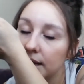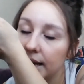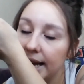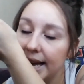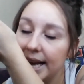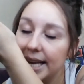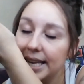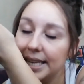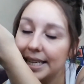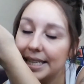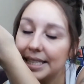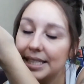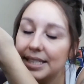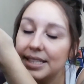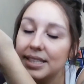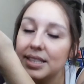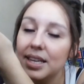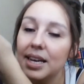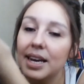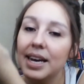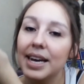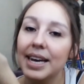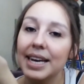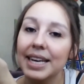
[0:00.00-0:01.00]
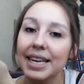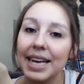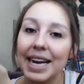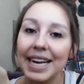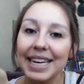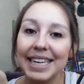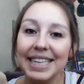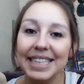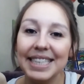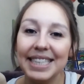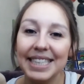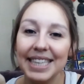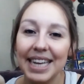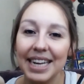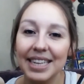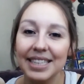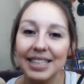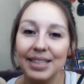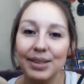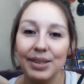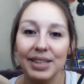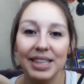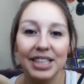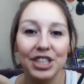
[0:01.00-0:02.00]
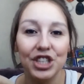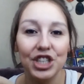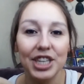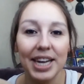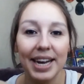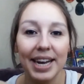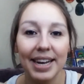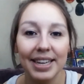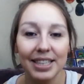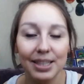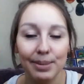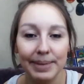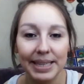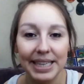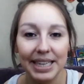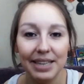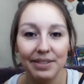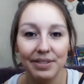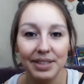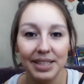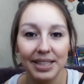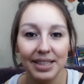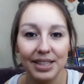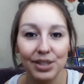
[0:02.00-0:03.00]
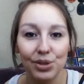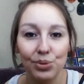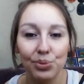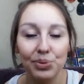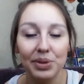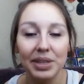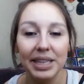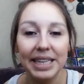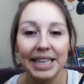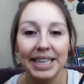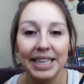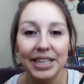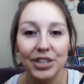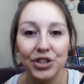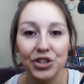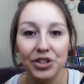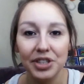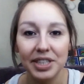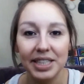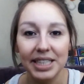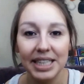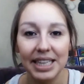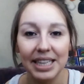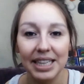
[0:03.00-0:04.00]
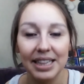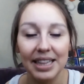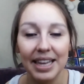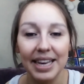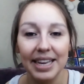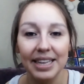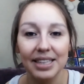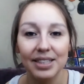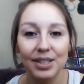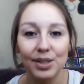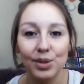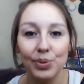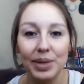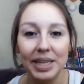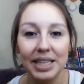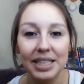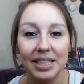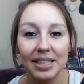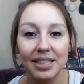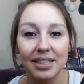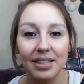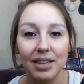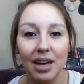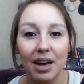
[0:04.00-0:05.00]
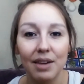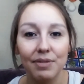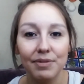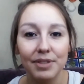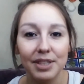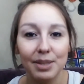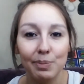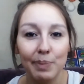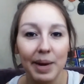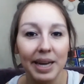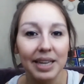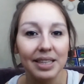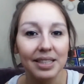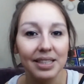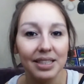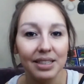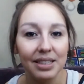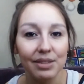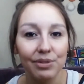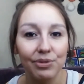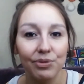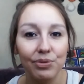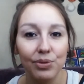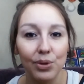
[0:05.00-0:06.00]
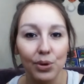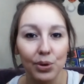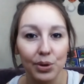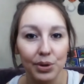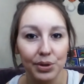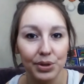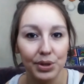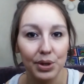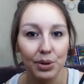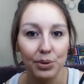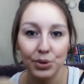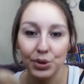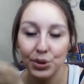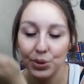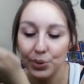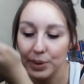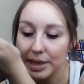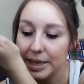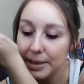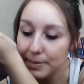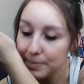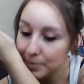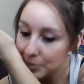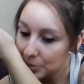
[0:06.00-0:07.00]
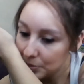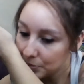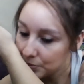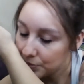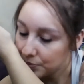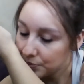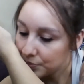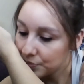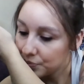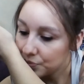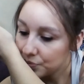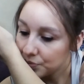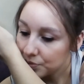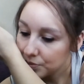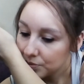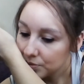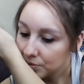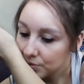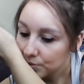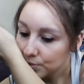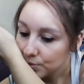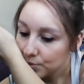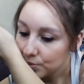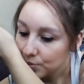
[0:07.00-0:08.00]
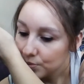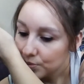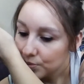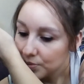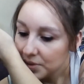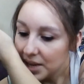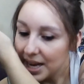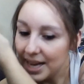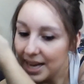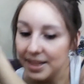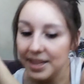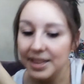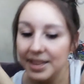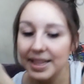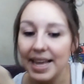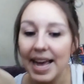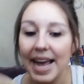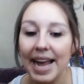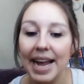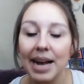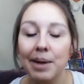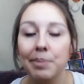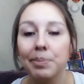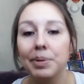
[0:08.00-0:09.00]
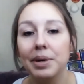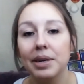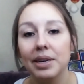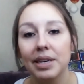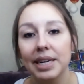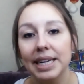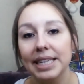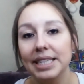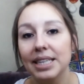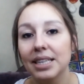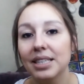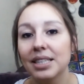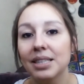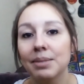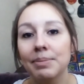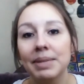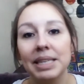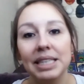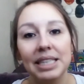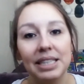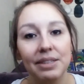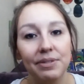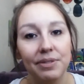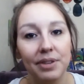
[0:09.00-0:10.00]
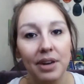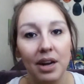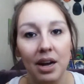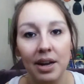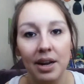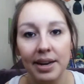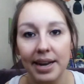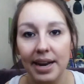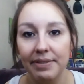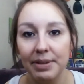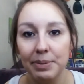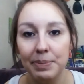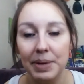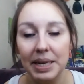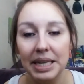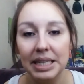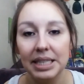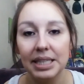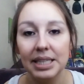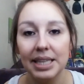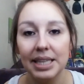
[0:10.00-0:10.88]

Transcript: and it's kind of sexy. The jasmine gives it this really interesting, like sweet, soft, spicy floral tone to it. And then the amber, it does something different on everybody's